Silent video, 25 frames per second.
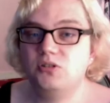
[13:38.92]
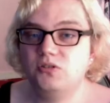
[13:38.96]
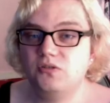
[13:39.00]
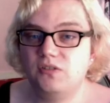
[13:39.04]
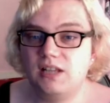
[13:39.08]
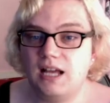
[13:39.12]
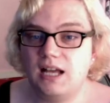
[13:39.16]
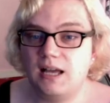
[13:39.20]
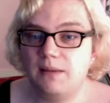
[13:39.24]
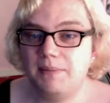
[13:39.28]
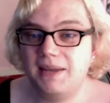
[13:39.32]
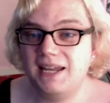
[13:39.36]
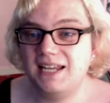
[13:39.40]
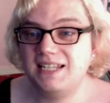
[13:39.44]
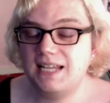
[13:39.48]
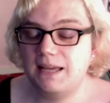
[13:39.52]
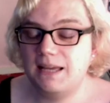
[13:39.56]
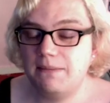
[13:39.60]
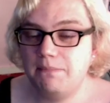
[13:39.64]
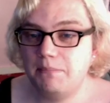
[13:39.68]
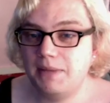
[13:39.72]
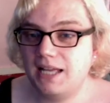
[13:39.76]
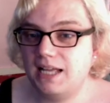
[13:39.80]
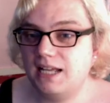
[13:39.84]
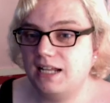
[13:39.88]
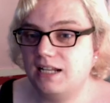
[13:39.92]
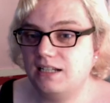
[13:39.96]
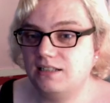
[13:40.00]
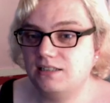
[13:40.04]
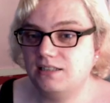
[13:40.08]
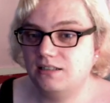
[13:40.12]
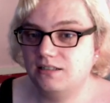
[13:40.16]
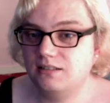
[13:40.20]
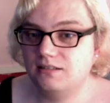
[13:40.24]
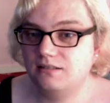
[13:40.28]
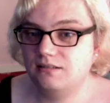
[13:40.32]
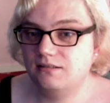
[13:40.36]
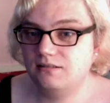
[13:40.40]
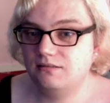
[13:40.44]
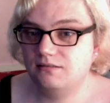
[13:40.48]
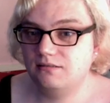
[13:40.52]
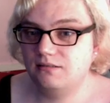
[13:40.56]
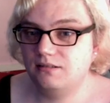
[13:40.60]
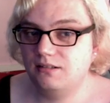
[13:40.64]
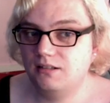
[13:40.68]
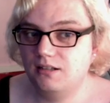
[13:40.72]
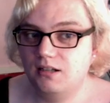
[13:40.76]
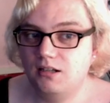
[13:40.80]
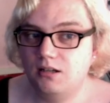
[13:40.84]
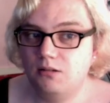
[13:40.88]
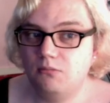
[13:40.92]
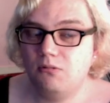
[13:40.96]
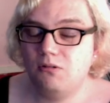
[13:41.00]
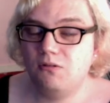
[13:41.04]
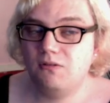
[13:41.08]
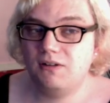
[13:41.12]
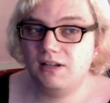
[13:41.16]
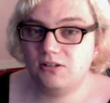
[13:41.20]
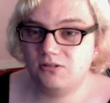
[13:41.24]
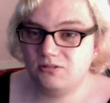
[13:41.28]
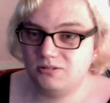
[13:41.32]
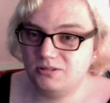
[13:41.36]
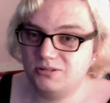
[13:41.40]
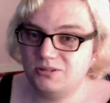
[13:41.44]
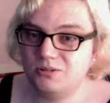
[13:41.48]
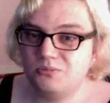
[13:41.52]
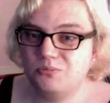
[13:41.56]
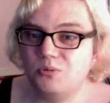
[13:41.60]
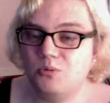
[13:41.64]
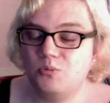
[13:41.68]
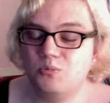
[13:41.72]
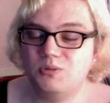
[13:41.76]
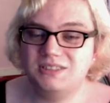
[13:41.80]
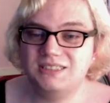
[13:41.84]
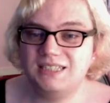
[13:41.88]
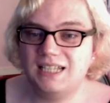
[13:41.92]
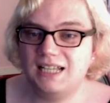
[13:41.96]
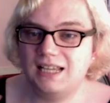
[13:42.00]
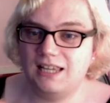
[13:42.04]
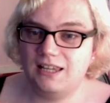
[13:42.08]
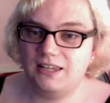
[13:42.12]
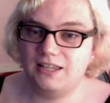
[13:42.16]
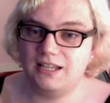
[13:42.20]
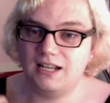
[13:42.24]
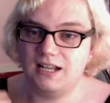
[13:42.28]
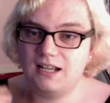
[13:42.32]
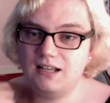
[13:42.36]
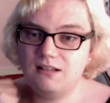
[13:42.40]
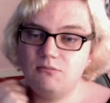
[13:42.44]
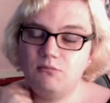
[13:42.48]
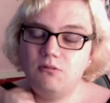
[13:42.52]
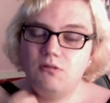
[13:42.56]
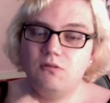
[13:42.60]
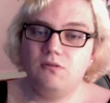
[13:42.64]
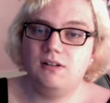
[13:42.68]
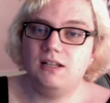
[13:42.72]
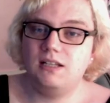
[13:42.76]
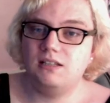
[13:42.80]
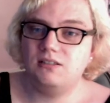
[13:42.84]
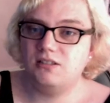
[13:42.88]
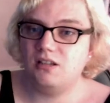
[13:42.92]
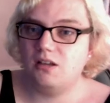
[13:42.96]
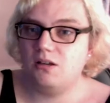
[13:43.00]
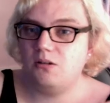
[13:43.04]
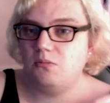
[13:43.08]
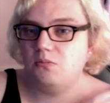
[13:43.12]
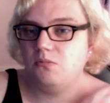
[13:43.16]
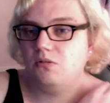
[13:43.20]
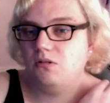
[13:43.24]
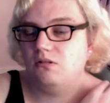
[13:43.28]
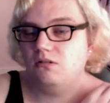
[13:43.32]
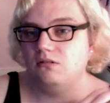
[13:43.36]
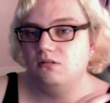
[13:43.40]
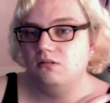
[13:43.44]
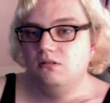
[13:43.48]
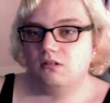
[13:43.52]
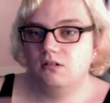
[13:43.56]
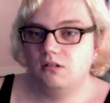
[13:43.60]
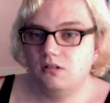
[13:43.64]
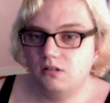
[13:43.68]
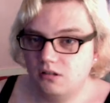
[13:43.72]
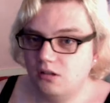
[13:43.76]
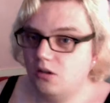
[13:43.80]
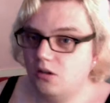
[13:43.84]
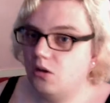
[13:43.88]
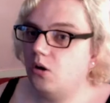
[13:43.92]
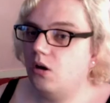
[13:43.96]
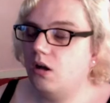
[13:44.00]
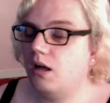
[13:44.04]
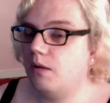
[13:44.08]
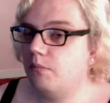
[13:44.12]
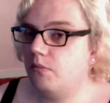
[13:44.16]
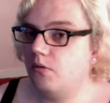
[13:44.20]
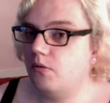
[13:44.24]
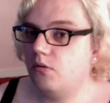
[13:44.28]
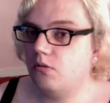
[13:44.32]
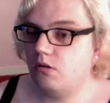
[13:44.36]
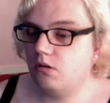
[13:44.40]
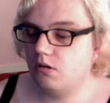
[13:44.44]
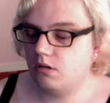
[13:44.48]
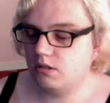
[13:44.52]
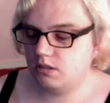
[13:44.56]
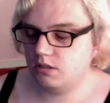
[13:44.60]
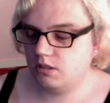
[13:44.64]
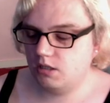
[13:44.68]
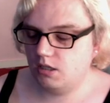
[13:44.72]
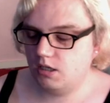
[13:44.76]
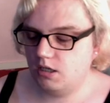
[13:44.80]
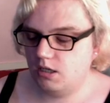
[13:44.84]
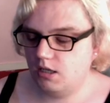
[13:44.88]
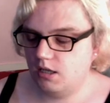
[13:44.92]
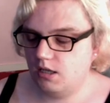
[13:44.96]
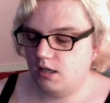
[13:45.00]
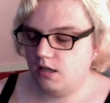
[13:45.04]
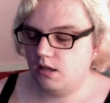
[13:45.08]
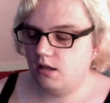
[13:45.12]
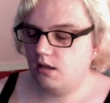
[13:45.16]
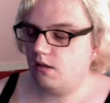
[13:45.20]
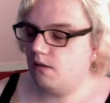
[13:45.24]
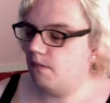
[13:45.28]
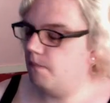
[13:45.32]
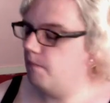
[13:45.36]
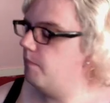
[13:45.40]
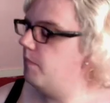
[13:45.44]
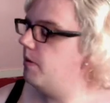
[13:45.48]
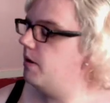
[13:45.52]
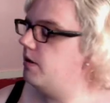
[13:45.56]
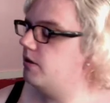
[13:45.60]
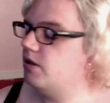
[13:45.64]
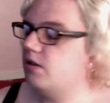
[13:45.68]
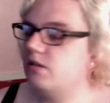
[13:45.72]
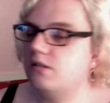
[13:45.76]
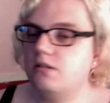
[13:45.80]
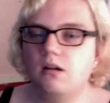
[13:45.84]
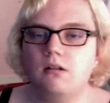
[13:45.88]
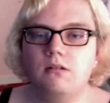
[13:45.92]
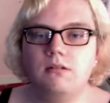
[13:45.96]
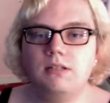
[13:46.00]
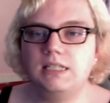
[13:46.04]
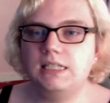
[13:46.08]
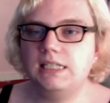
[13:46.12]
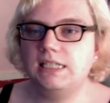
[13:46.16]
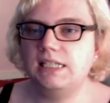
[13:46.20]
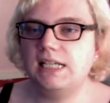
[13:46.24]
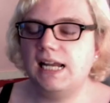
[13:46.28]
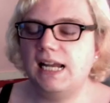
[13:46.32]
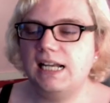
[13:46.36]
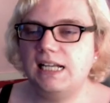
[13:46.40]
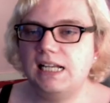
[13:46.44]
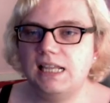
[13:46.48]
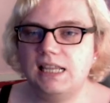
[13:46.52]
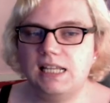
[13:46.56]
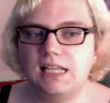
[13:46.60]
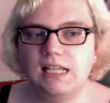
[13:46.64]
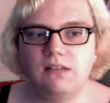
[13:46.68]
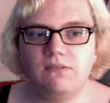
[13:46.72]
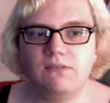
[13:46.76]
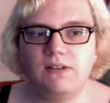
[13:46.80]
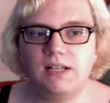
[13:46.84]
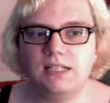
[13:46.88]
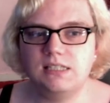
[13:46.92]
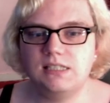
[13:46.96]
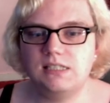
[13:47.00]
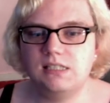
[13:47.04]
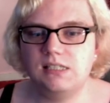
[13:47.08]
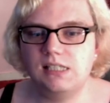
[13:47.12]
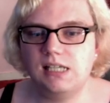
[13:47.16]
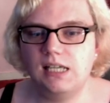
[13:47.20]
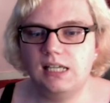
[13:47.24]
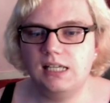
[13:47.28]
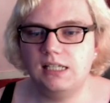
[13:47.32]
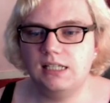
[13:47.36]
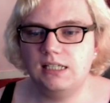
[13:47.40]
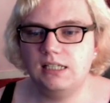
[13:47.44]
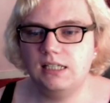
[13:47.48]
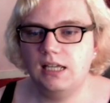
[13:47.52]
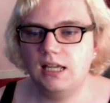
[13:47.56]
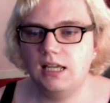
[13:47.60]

for that. I paid £10. Roughly, because someone was selling that. Roughly, so I'm all good. But you don't need anything fancy.